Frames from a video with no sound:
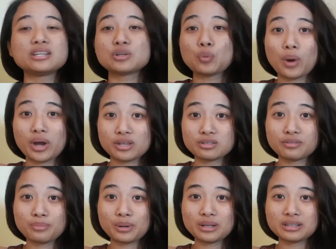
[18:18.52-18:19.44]
west
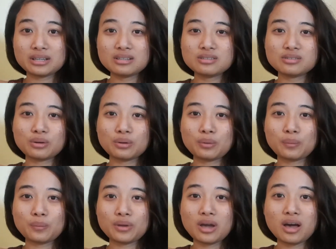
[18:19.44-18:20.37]
of Bali.
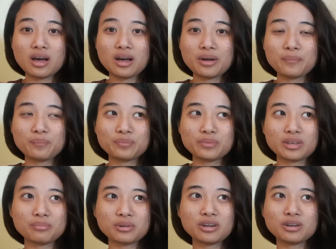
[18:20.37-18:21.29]
So yeah,
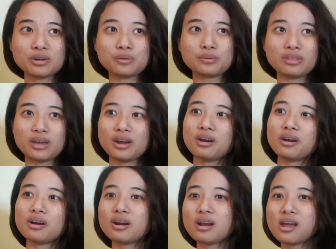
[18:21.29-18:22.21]
I'm gonna go
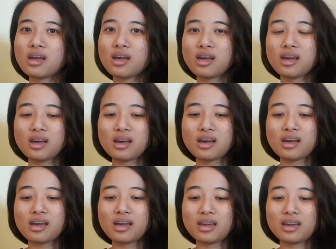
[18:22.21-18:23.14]
there,
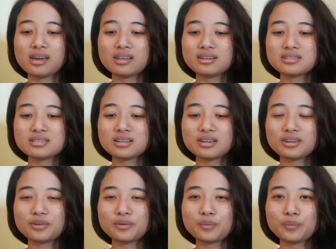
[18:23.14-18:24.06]
and
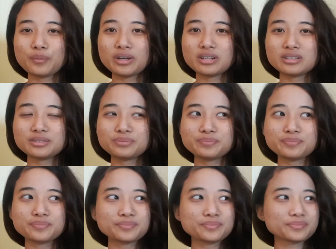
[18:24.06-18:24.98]
we'll
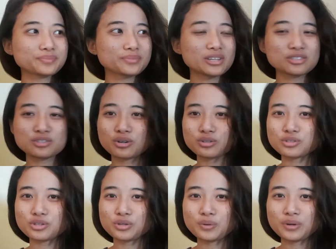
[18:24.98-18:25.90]
talk
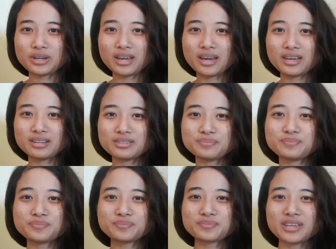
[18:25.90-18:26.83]
to you again
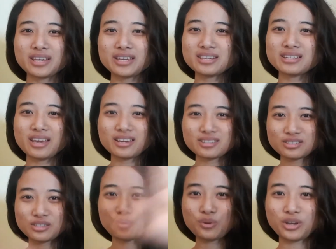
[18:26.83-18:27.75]
in the
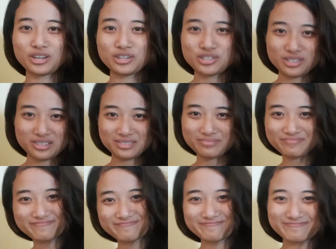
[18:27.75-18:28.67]
next occasion.
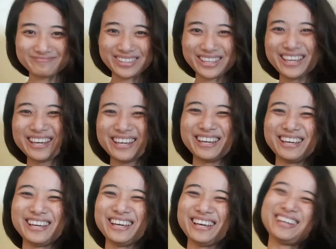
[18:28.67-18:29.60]

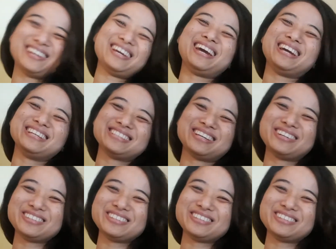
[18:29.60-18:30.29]
Okay, so